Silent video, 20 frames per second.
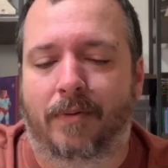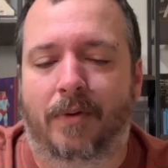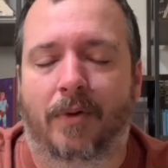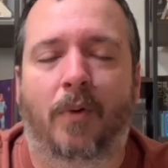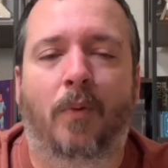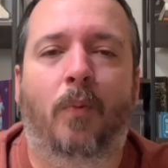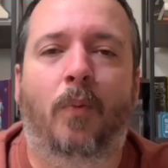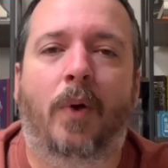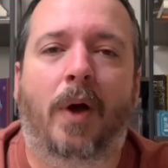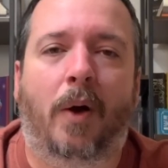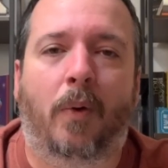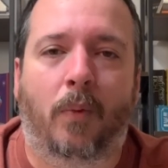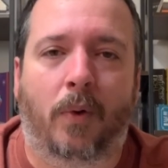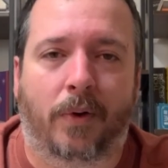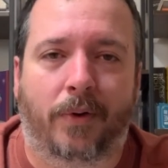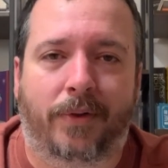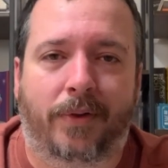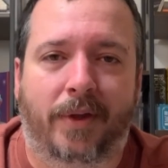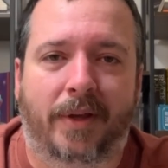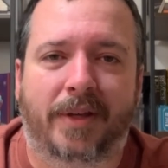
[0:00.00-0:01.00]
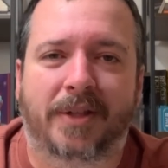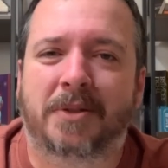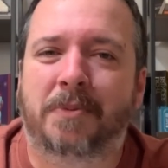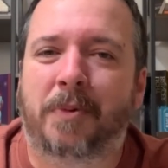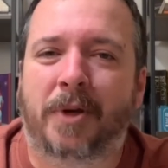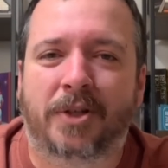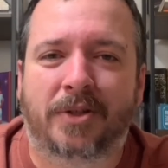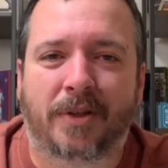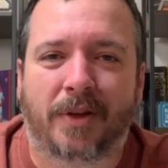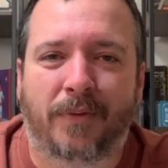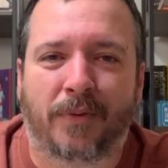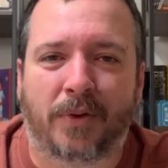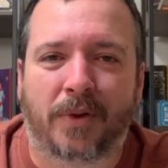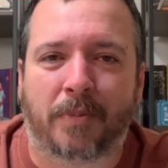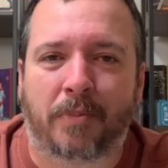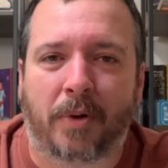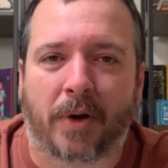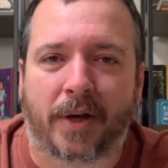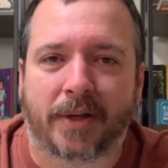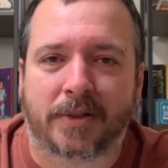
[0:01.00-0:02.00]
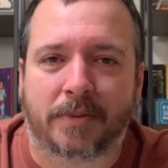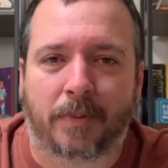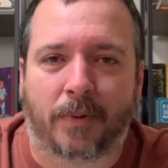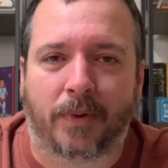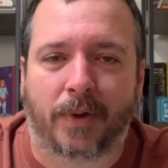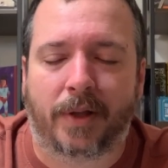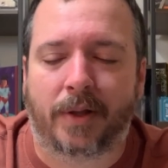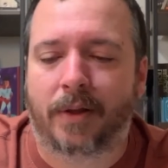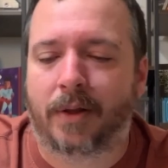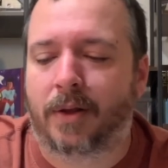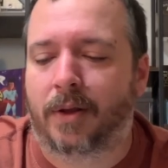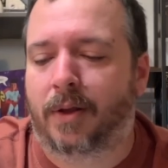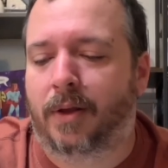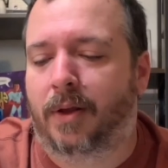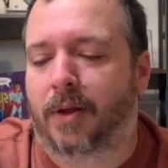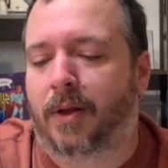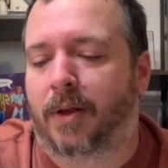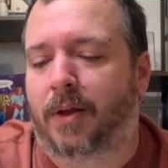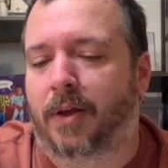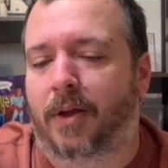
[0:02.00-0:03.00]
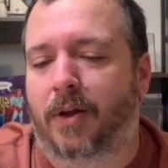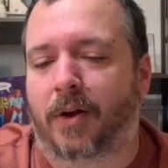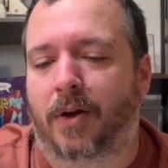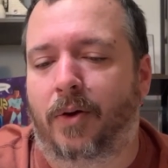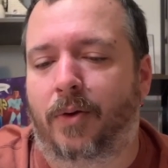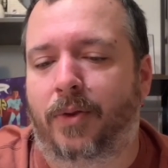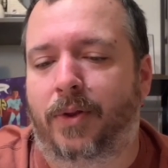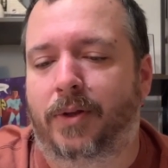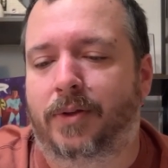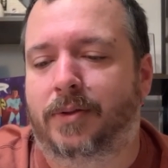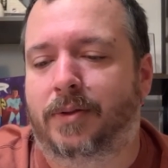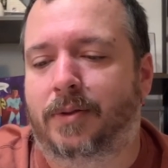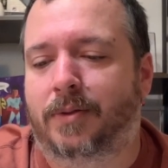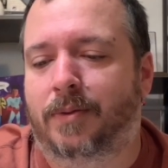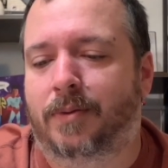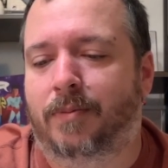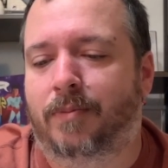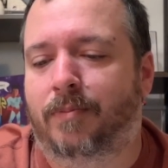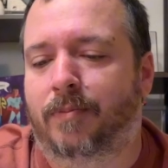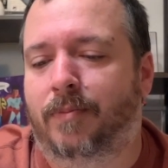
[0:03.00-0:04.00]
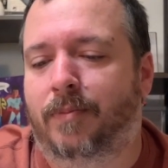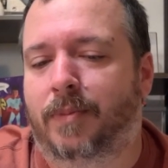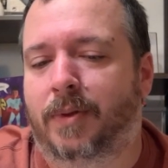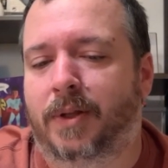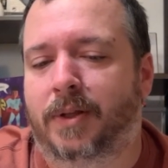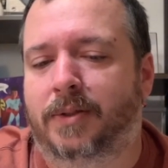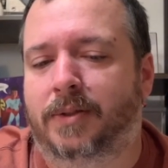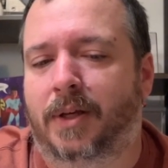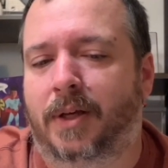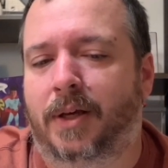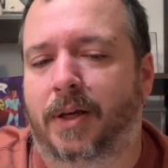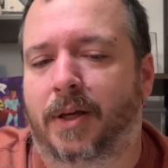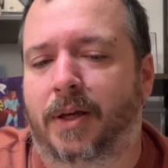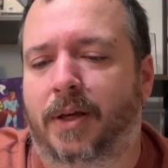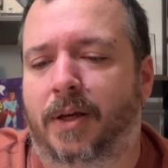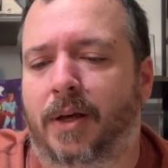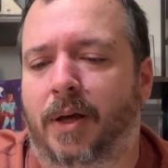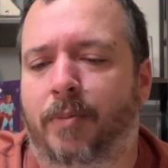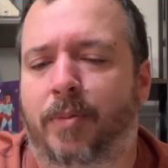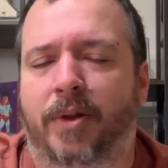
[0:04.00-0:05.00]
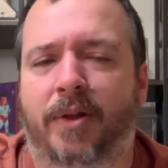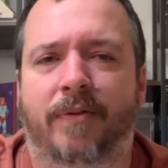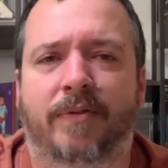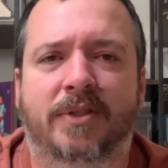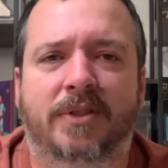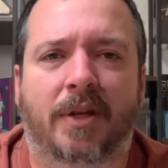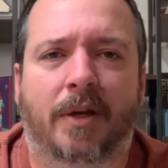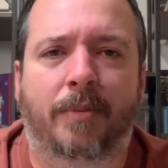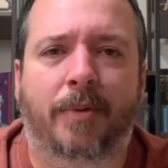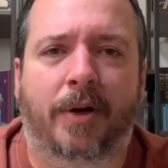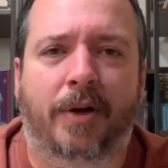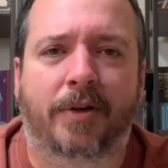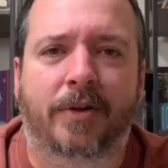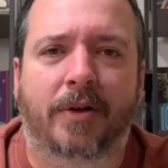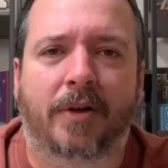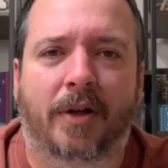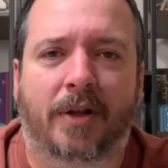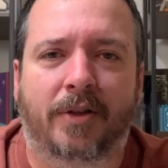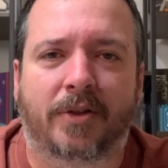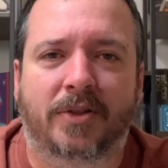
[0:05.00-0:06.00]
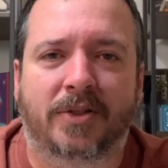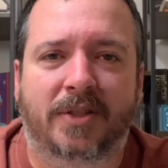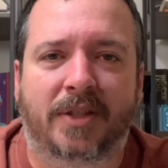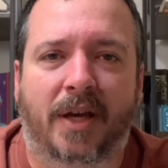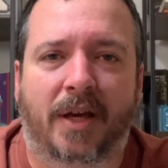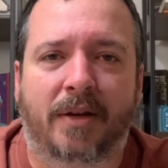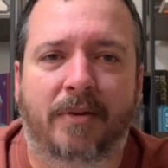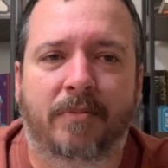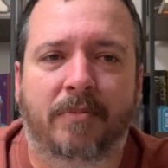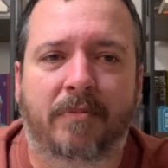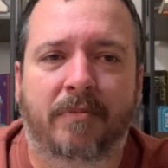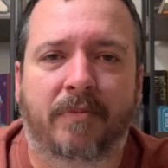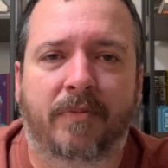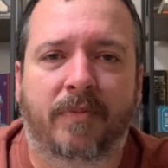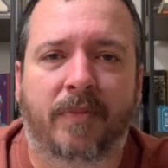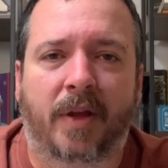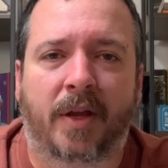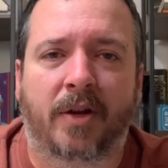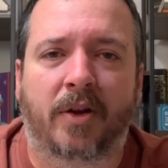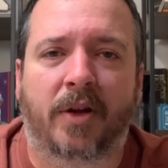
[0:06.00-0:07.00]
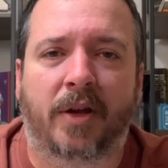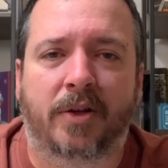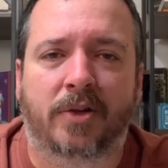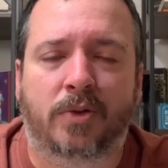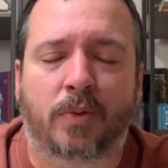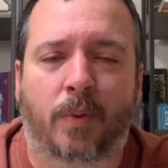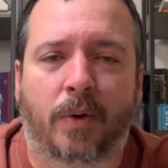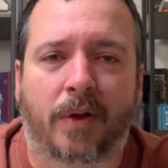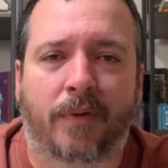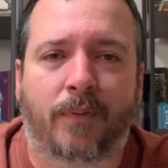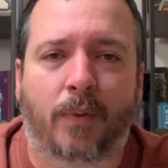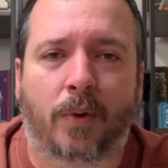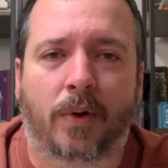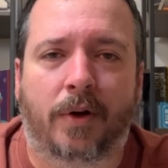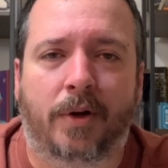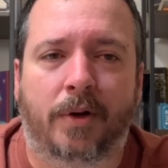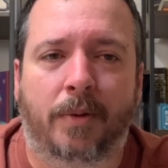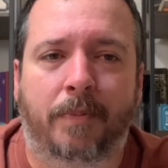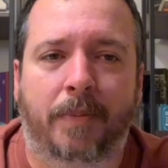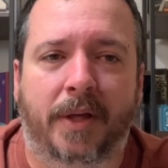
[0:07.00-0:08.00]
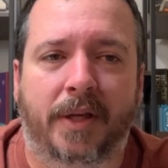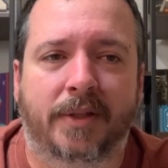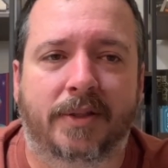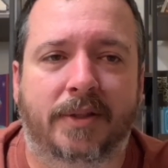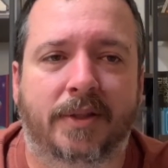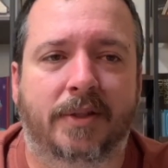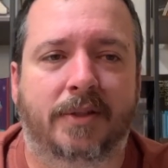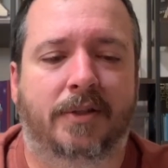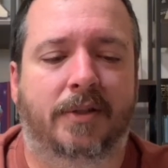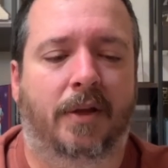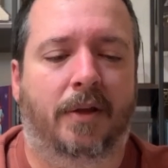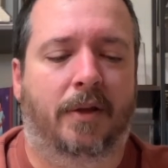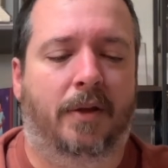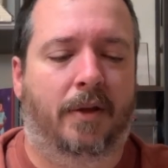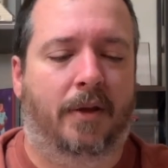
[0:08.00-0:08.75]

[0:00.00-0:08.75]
well worth it, especially for the price point. This is I believe, sub $100 set, and you're getting 2,400 pieces.